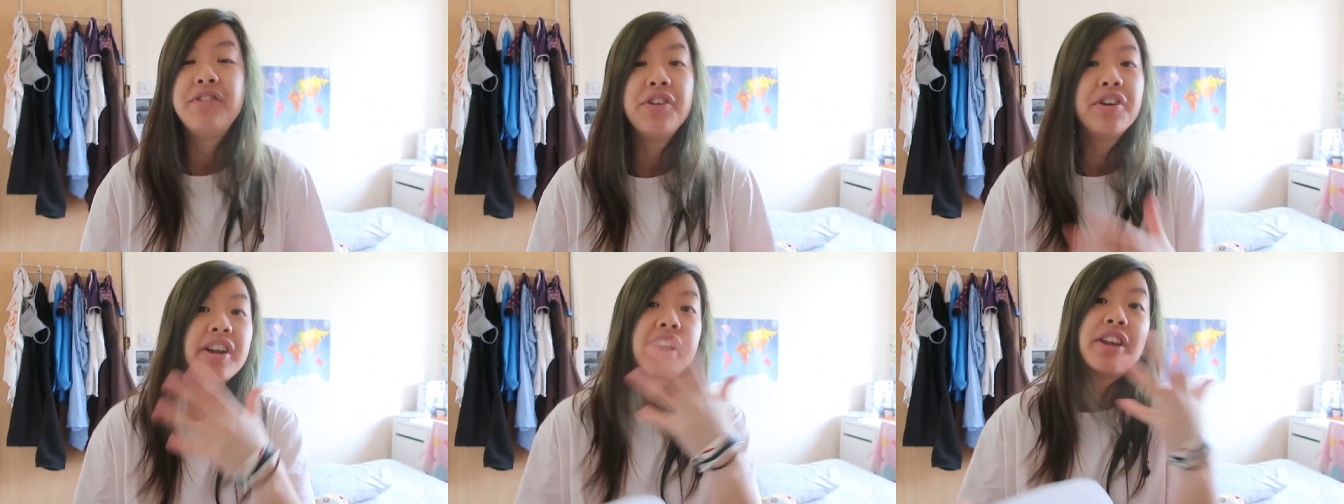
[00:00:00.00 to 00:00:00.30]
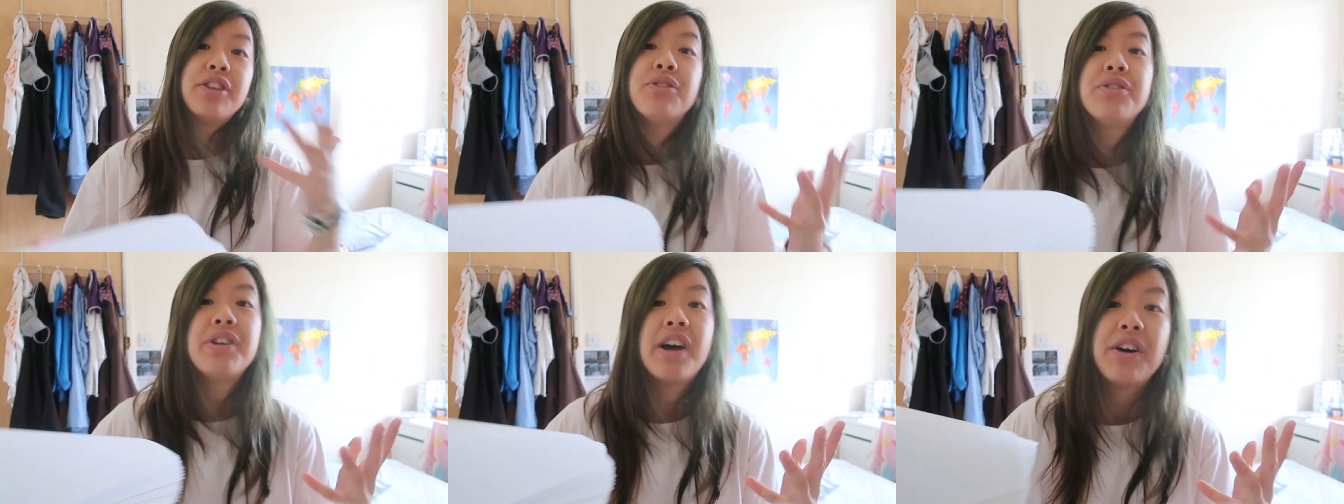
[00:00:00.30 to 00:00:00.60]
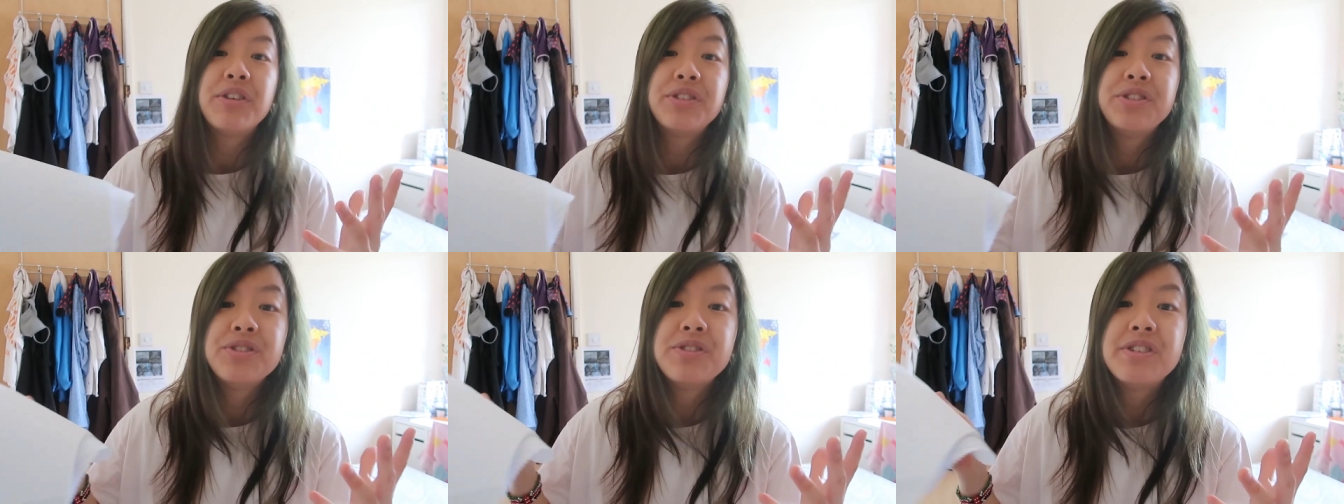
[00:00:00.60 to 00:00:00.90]
If you again don't know
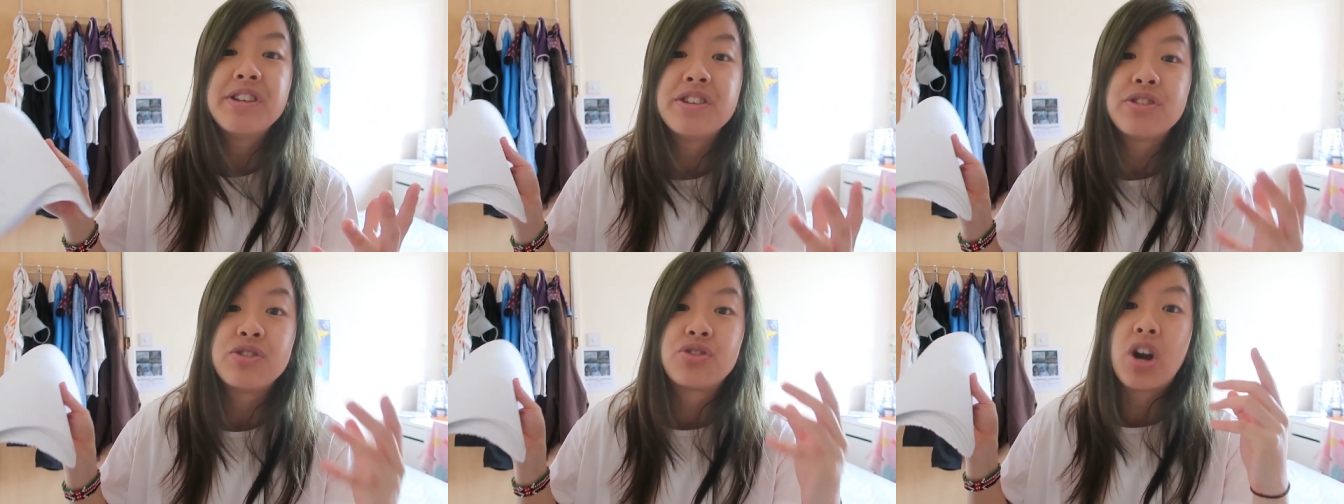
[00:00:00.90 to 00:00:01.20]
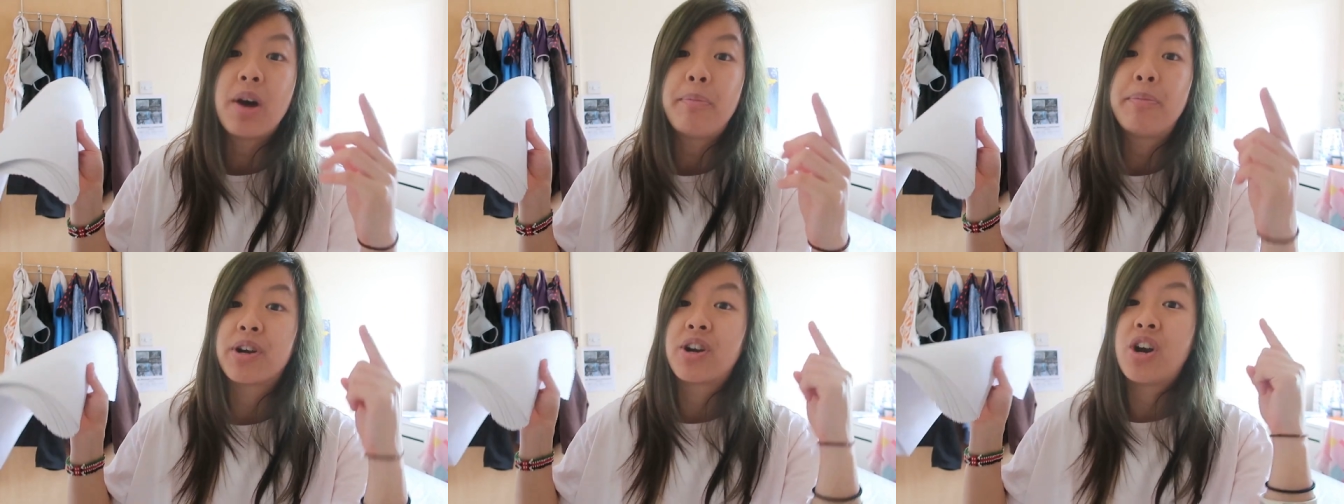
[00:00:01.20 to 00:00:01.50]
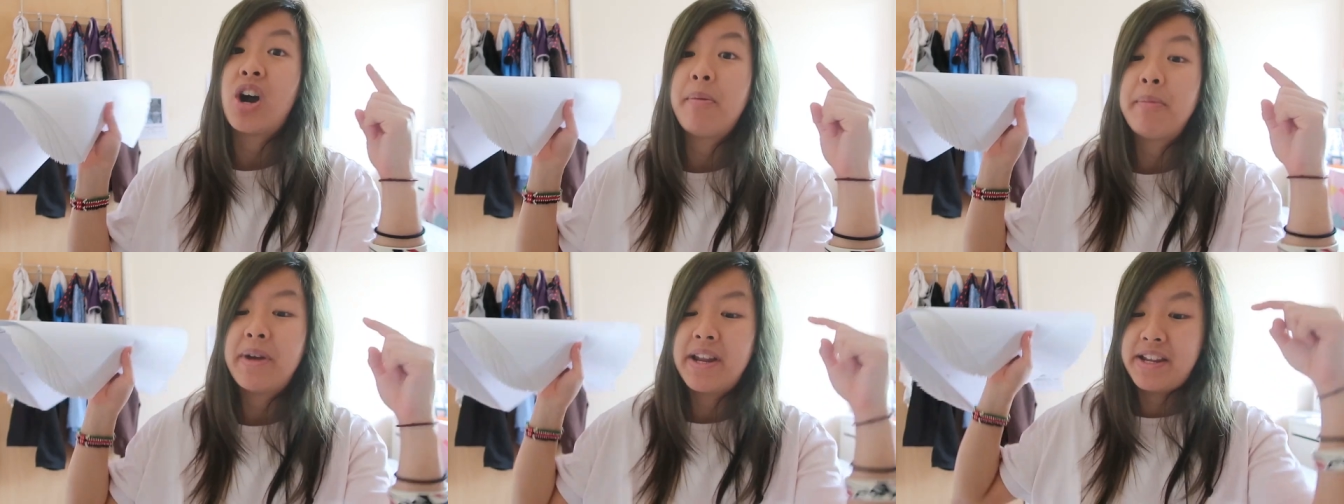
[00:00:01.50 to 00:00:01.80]
how to do this, drop a
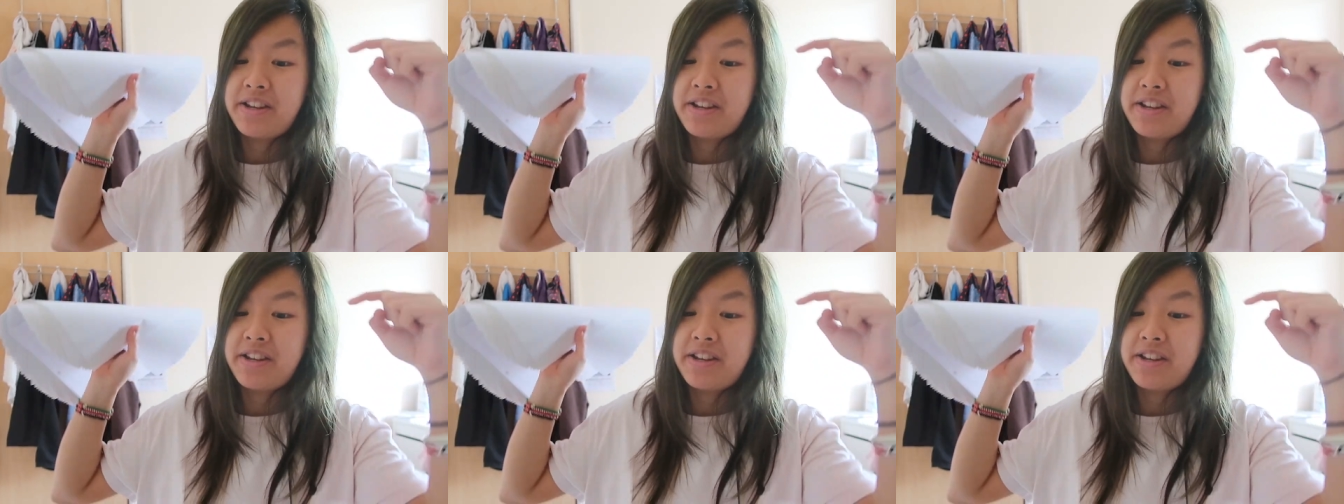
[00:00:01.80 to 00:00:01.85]
comment